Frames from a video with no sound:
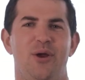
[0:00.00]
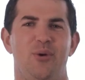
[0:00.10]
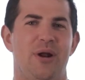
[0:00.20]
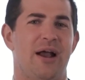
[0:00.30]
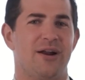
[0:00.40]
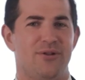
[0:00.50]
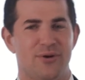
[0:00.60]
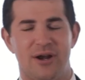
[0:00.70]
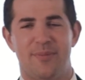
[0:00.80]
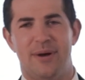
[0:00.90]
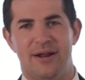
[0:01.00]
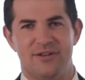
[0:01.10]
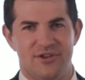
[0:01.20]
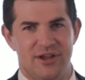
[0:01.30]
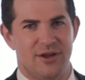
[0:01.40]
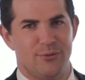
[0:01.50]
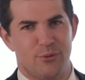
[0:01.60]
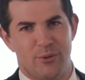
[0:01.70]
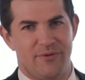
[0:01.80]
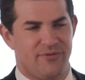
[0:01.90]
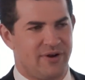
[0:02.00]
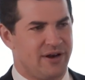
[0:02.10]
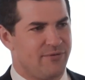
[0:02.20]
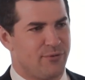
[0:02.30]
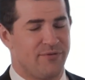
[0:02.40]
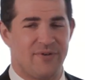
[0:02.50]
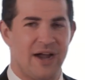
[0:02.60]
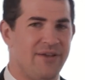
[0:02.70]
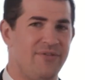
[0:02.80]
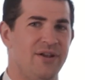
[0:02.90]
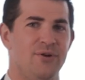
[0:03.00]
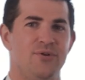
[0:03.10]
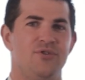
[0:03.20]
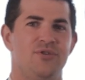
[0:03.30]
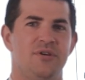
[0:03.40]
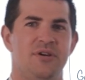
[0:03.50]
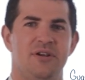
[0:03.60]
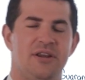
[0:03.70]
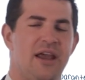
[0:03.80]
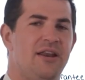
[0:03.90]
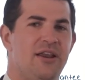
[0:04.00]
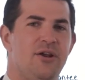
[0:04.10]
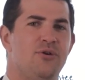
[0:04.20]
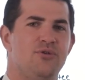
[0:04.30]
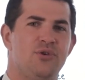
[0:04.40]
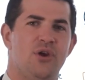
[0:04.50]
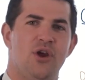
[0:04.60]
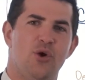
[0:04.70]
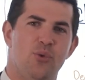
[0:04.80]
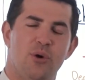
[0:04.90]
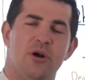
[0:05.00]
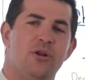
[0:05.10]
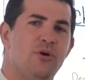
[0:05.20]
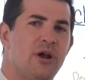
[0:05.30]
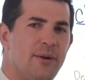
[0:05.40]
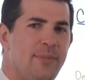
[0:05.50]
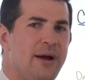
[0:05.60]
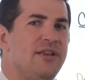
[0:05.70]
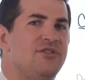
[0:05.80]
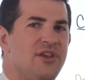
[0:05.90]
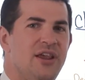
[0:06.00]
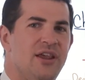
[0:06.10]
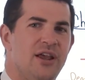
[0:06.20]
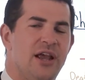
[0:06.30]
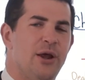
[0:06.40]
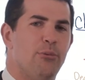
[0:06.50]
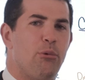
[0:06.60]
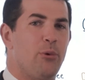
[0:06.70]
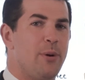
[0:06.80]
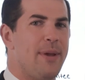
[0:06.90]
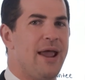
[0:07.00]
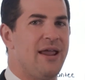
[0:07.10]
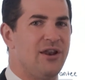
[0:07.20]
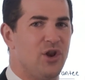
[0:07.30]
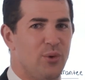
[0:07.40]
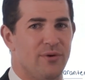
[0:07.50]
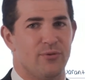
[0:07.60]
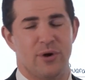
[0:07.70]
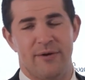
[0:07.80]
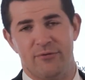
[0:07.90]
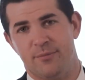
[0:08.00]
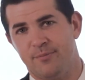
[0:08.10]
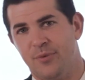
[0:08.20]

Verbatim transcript: We're not going to look at a policy where we fund it for five years, 10 years. We're going to look at a policy where we pay into it forever.